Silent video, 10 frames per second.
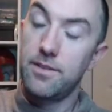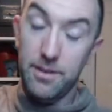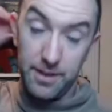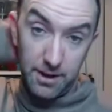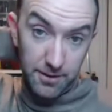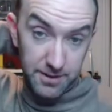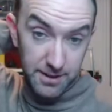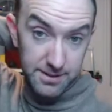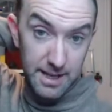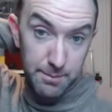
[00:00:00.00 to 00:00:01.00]
the thing onto
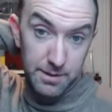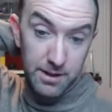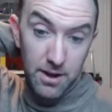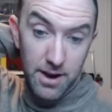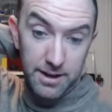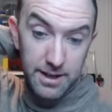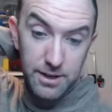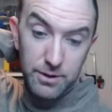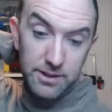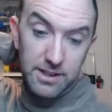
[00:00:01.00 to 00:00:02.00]
the same line and
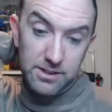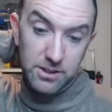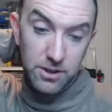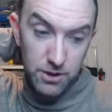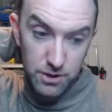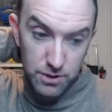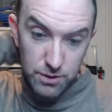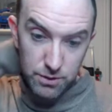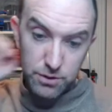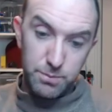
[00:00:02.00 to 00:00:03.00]
you get this
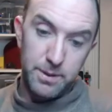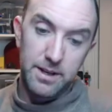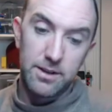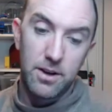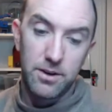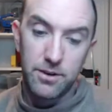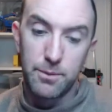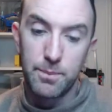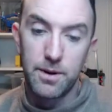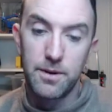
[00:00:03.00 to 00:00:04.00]
huge big long
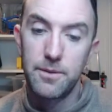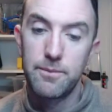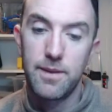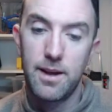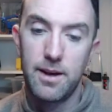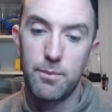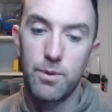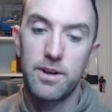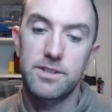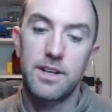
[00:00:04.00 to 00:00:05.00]
number uh,
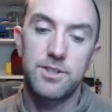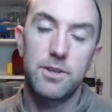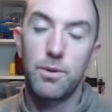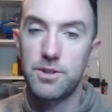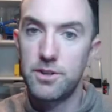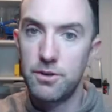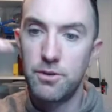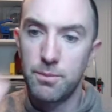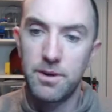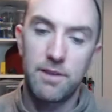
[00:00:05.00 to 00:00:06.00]
whereas actually you want a new
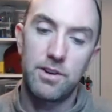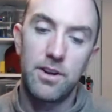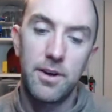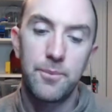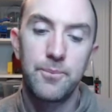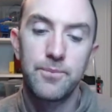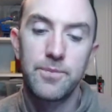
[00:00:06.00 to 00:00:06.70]
number in every line.